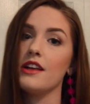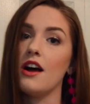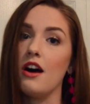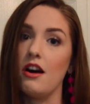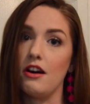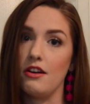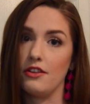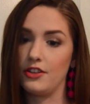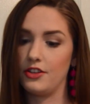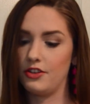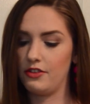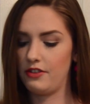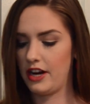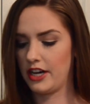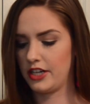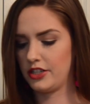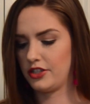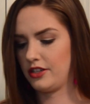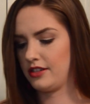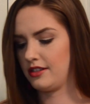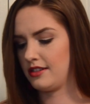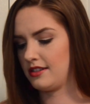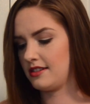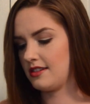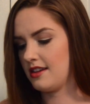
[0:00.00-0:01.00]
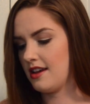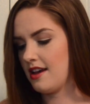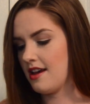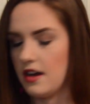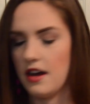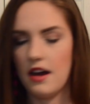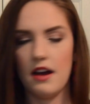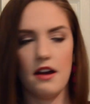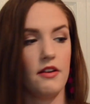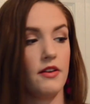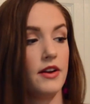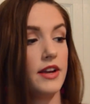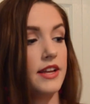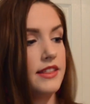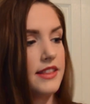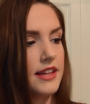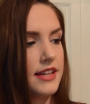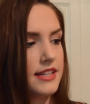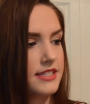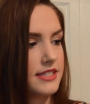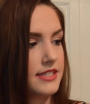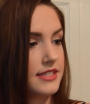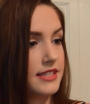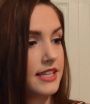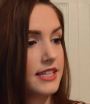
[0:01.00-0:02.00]
All the directions. Alright,
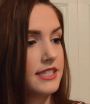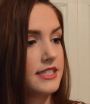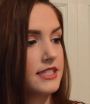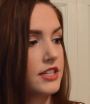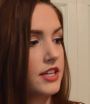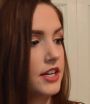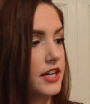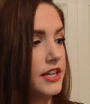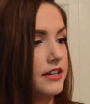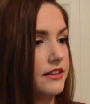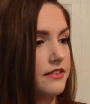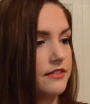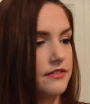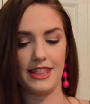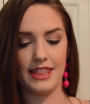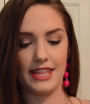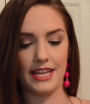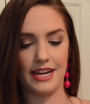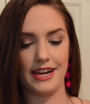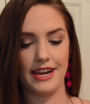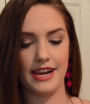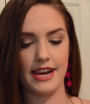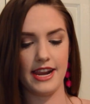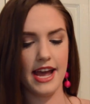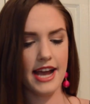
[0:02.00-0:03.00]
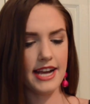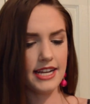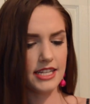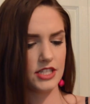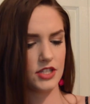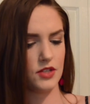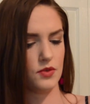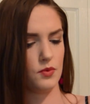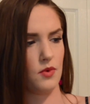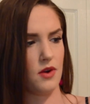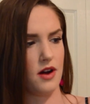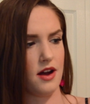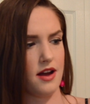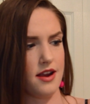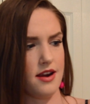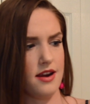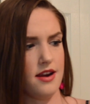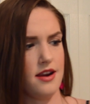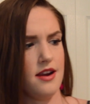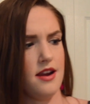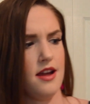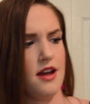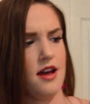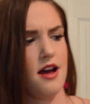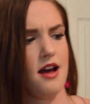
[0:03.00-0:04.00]
that's good. The next
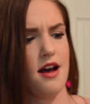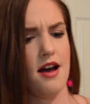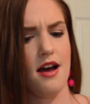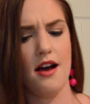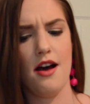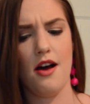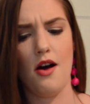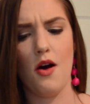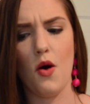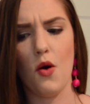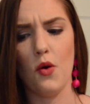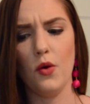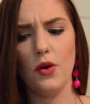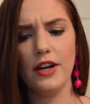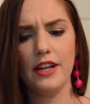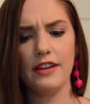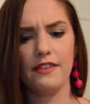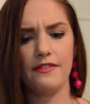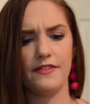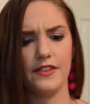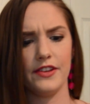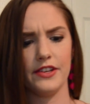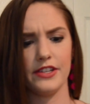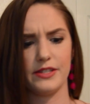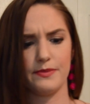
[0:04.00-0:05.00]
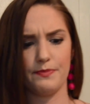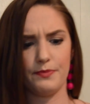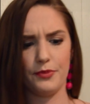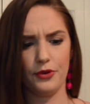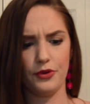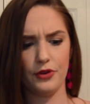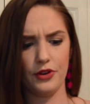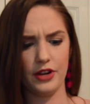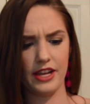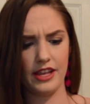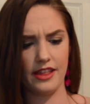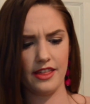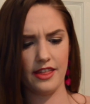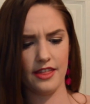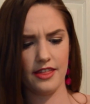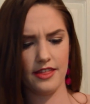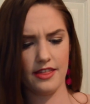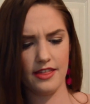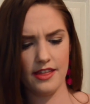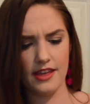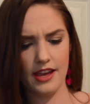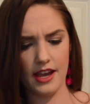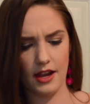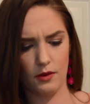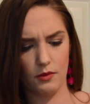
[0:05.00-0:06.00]
one already feels pretty
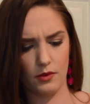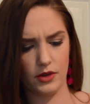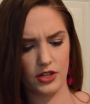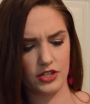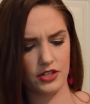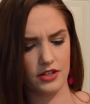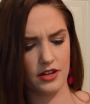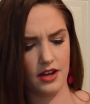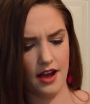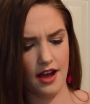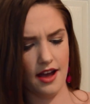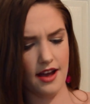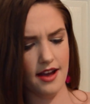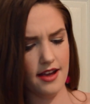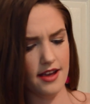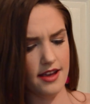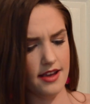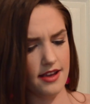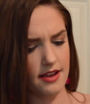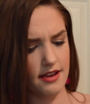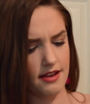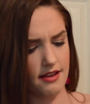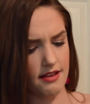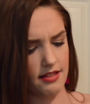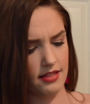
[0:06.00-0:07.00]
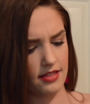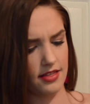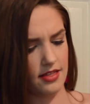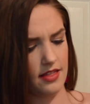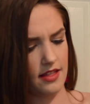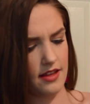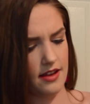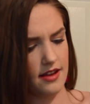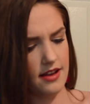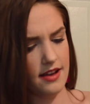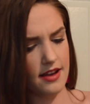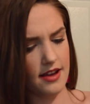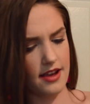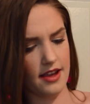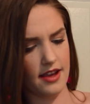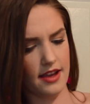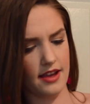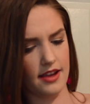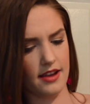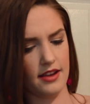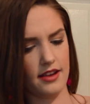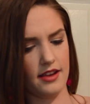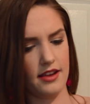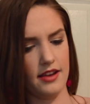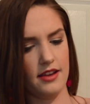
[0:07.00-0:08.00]
thick, which I
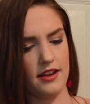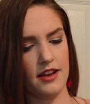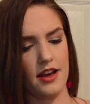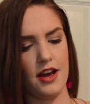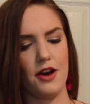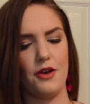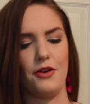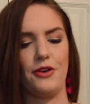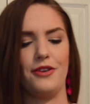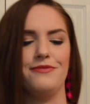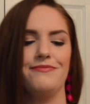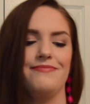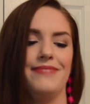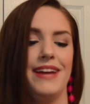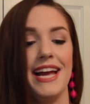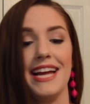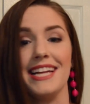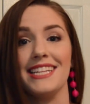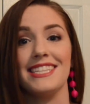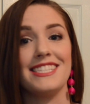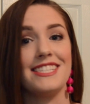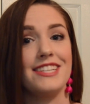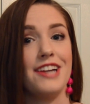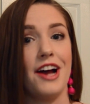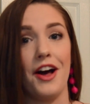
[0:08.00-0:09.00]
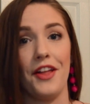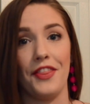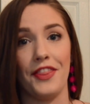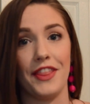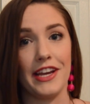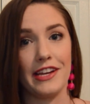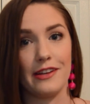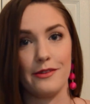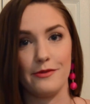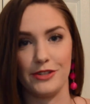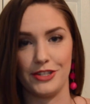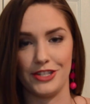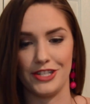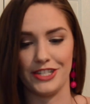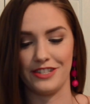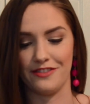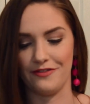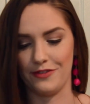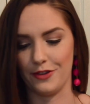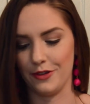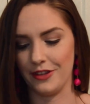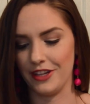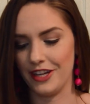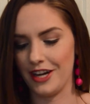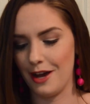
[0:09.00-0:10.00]
like. Oh, it's not thick, it was just
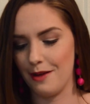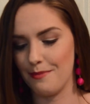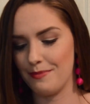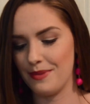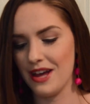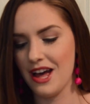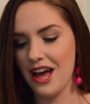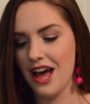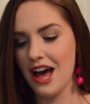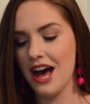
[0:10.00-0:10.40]
folded up.